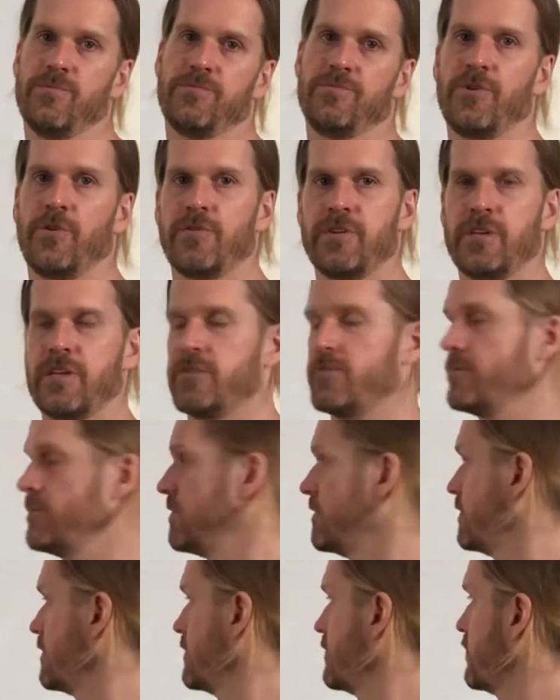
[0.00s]
don't need
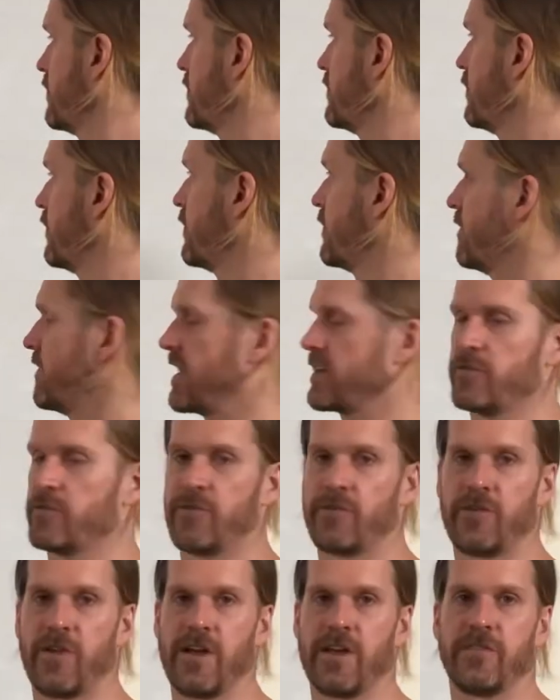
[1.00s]
to use the vector
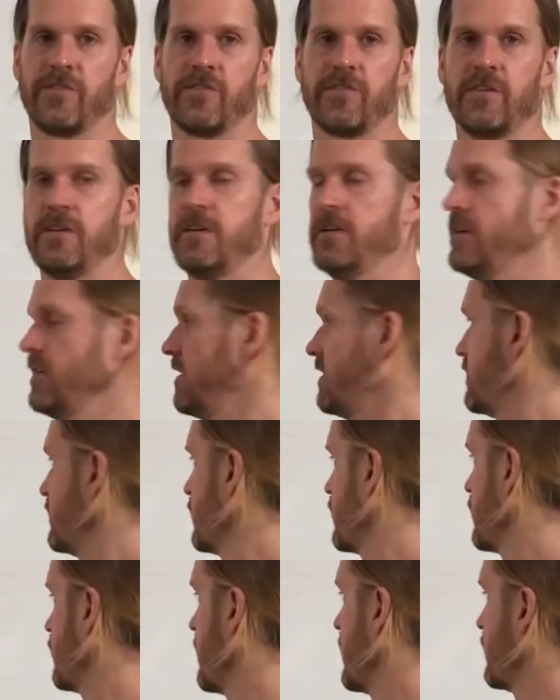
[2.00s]
signs for
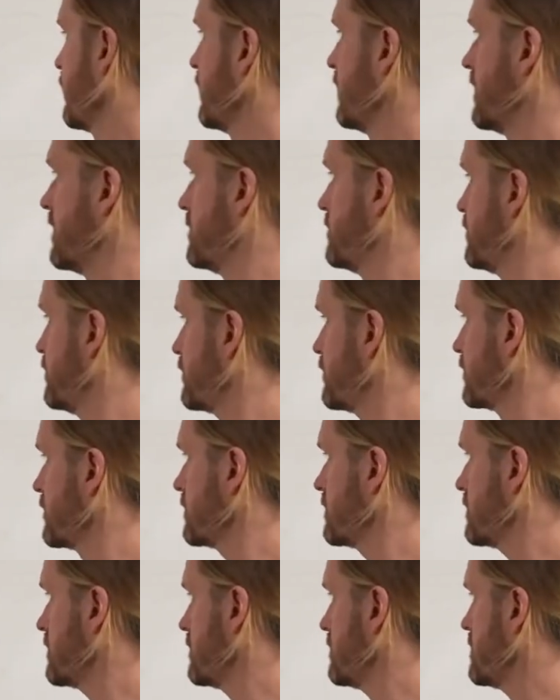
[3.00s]
the rest of it.
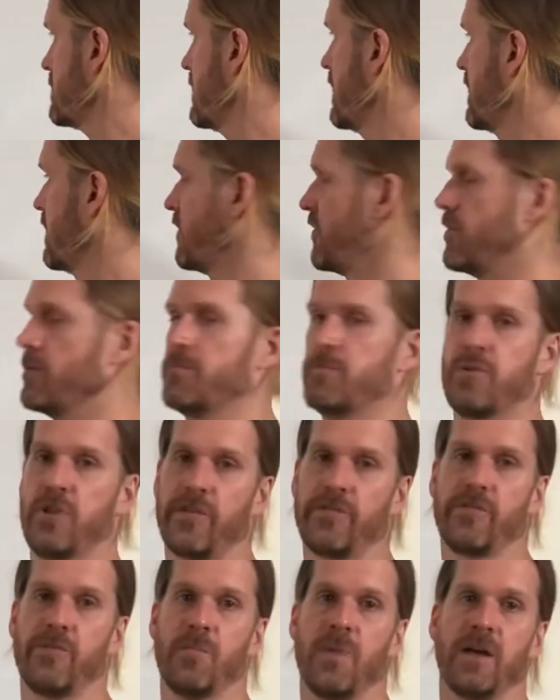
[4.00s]
The
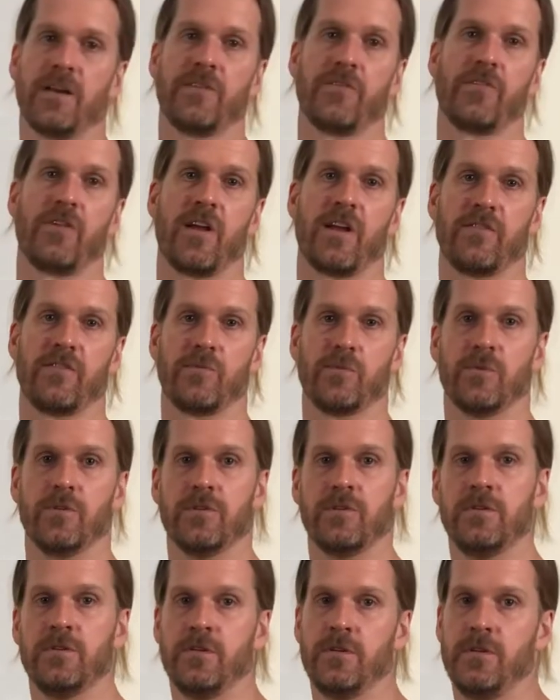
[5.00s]
plus and minus signs will
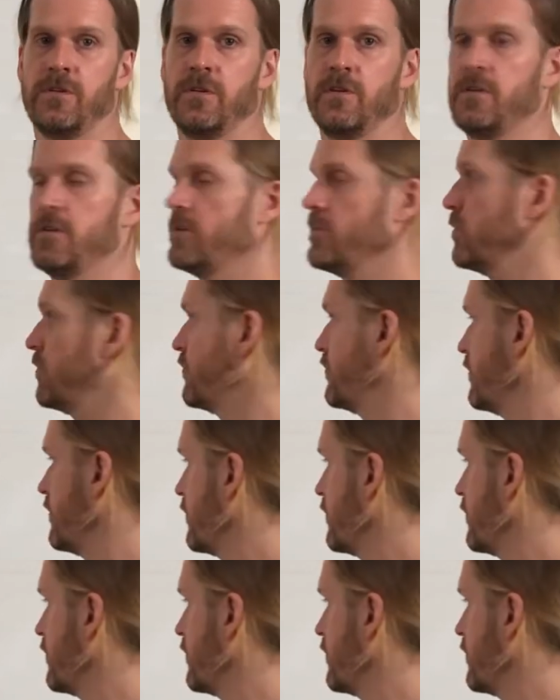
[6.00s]
do the